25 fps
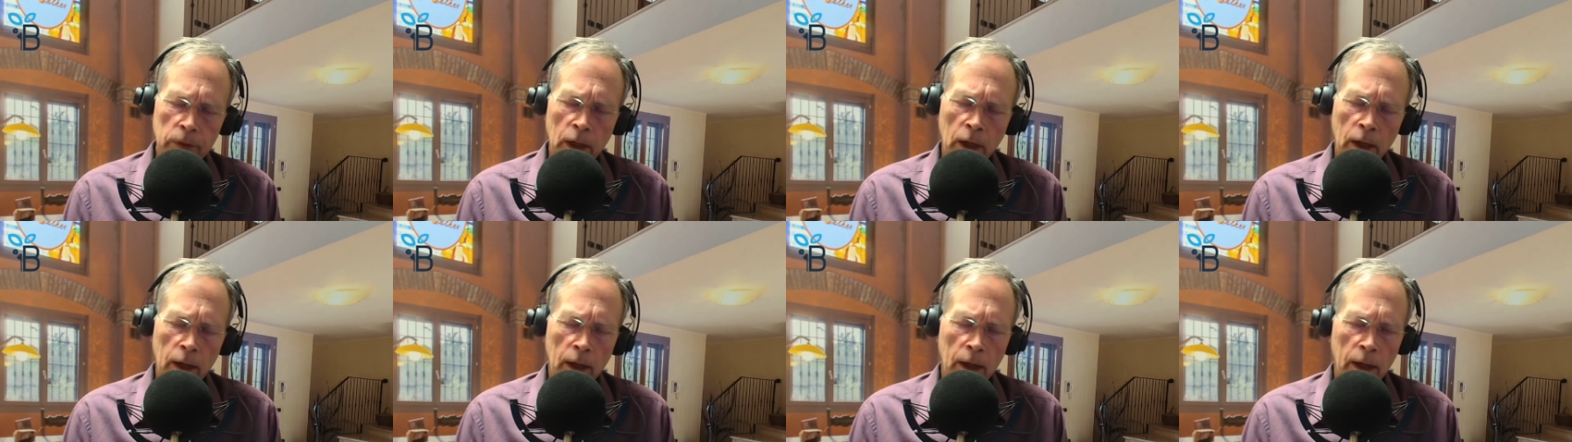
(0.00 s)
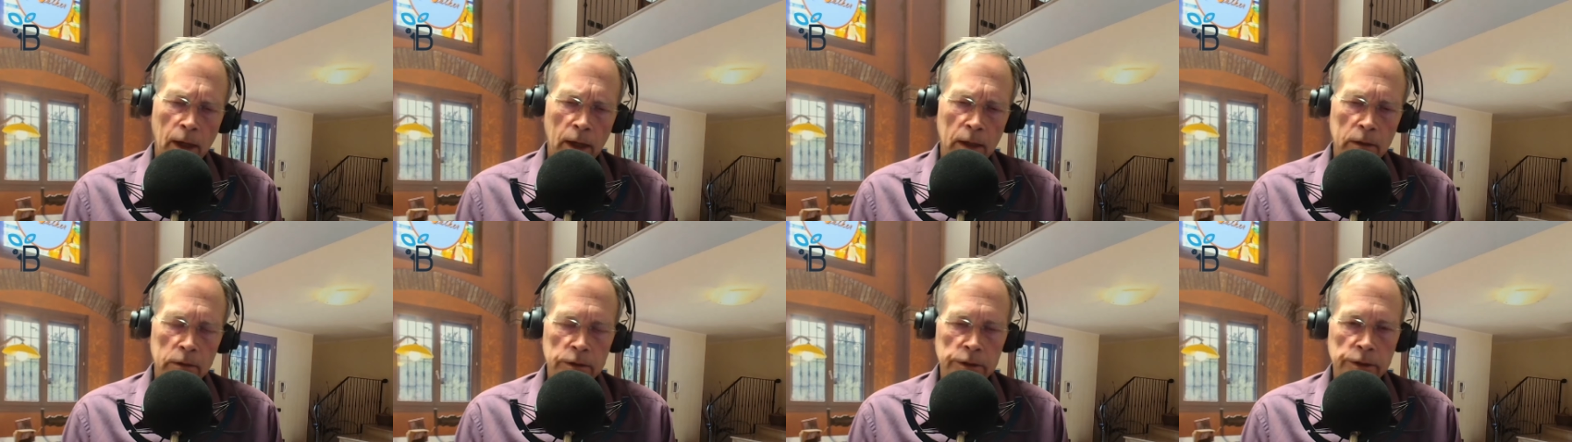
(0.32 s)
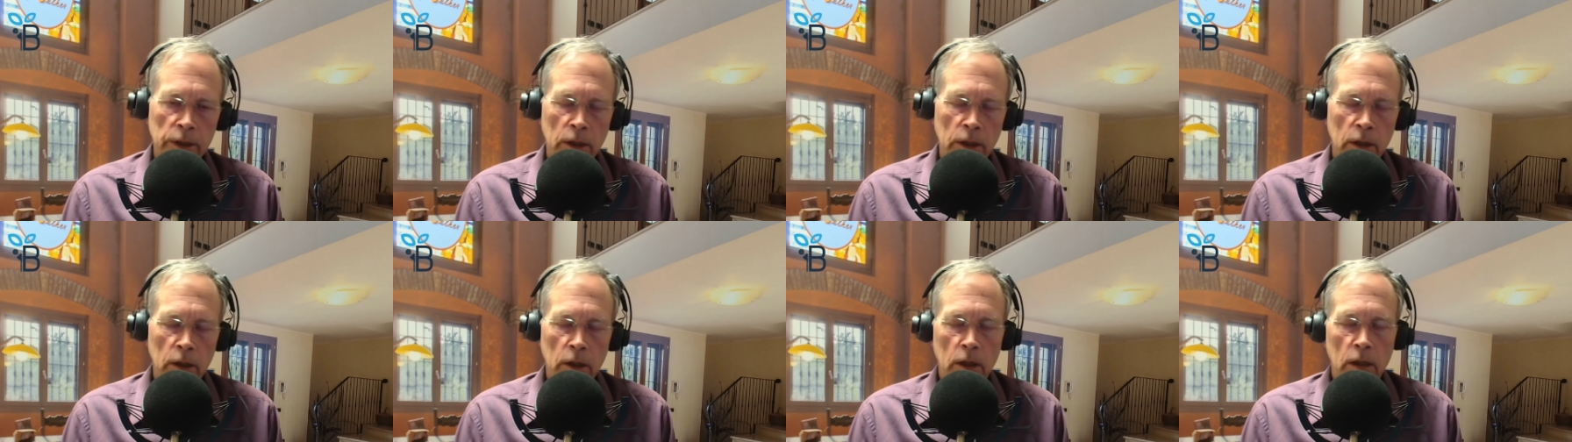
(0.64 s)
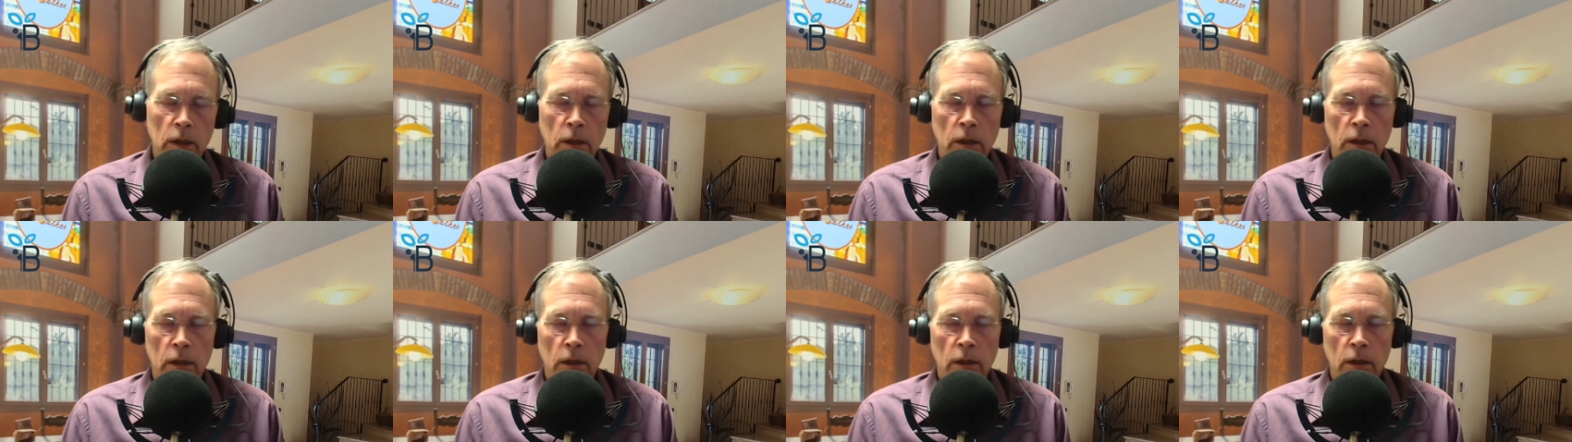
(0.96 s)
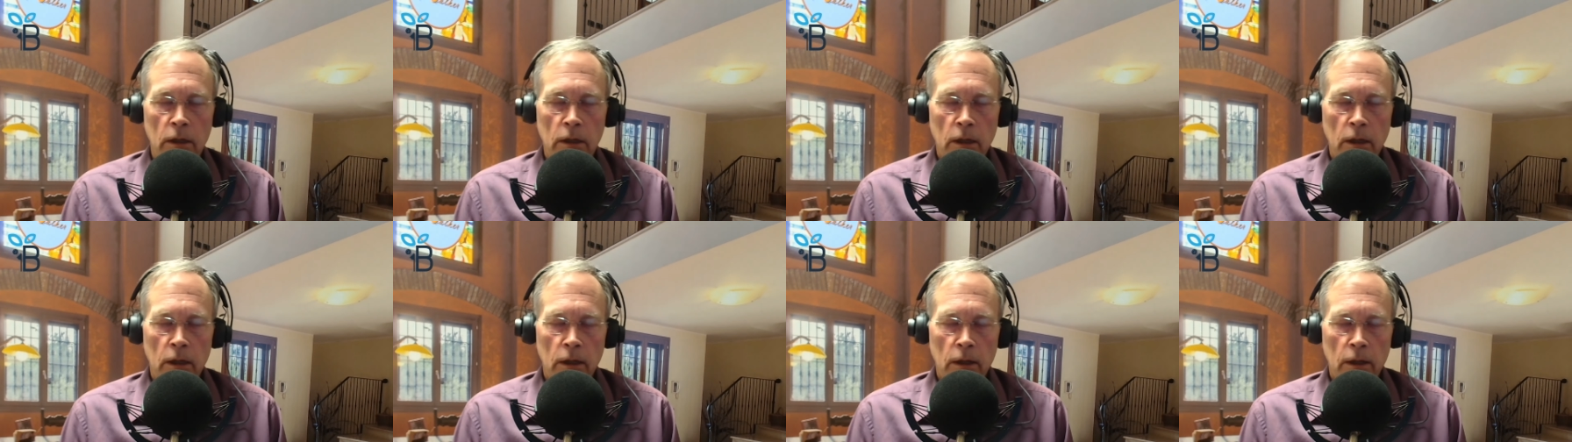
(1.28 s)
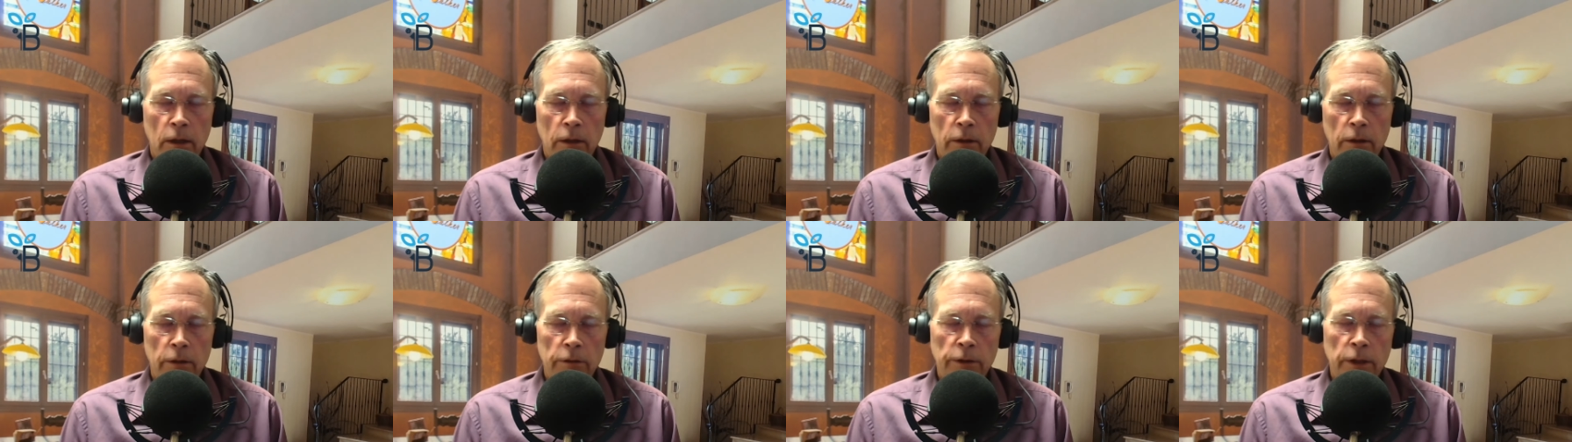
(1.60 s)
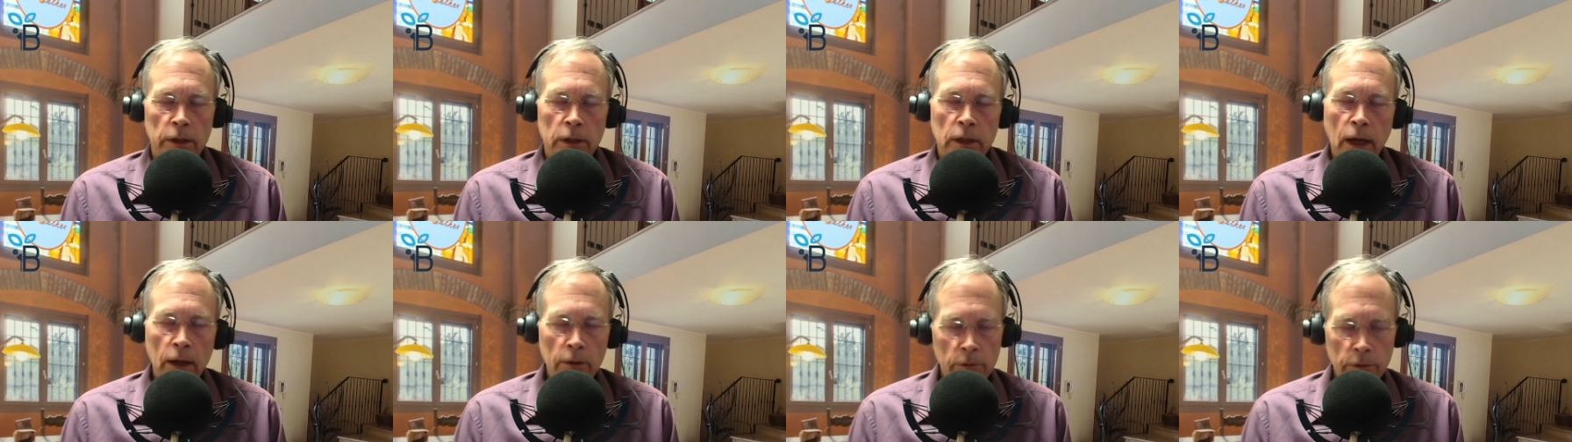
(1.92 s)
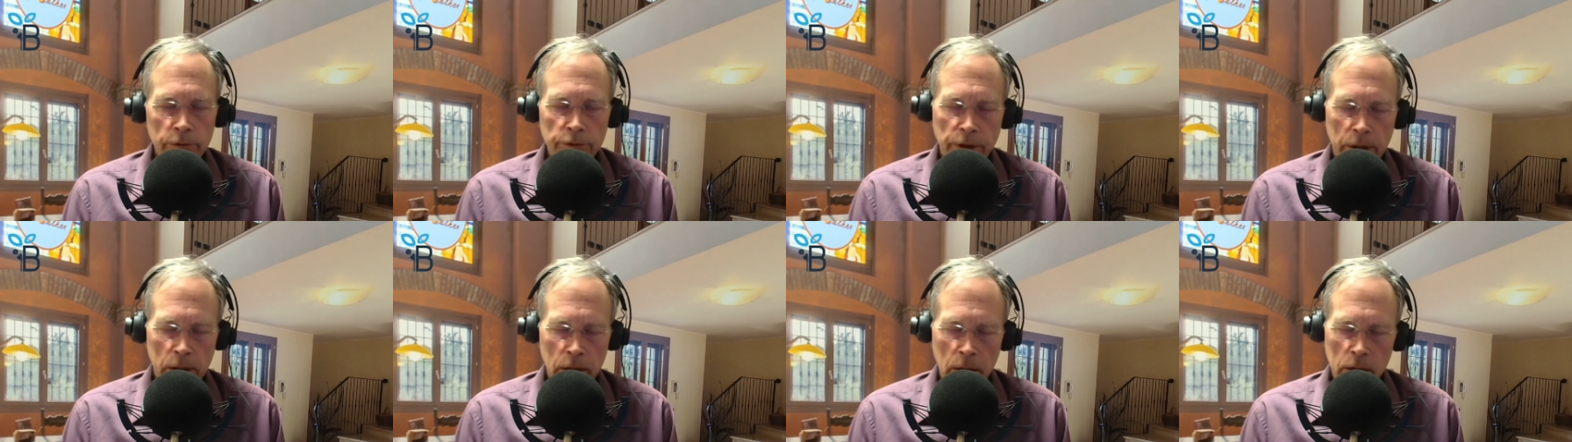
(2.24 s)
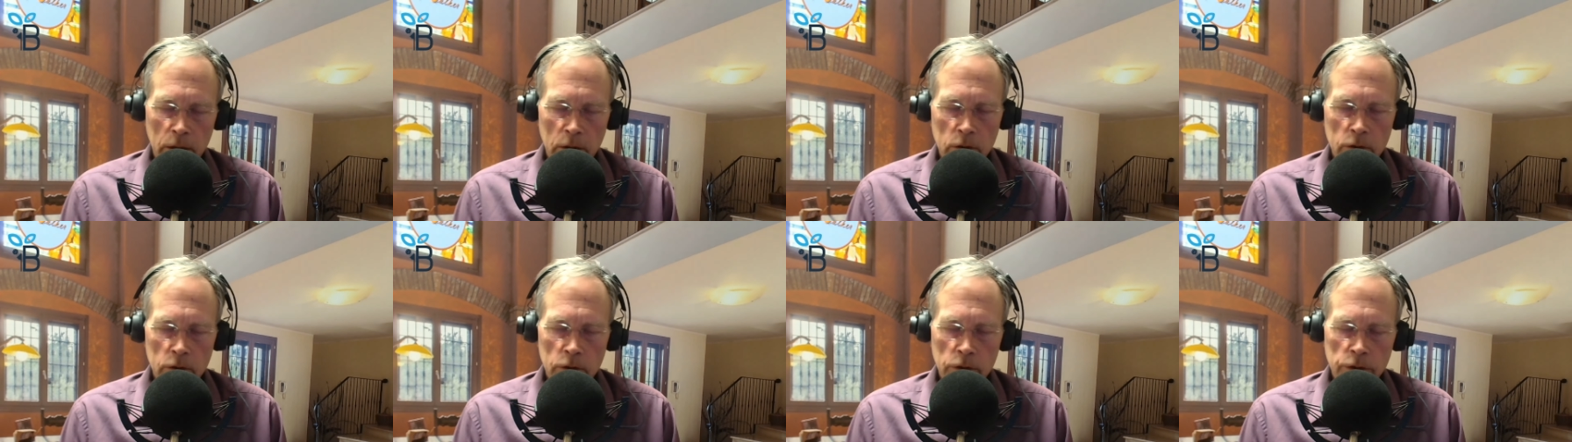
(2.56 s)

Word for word: And the other thing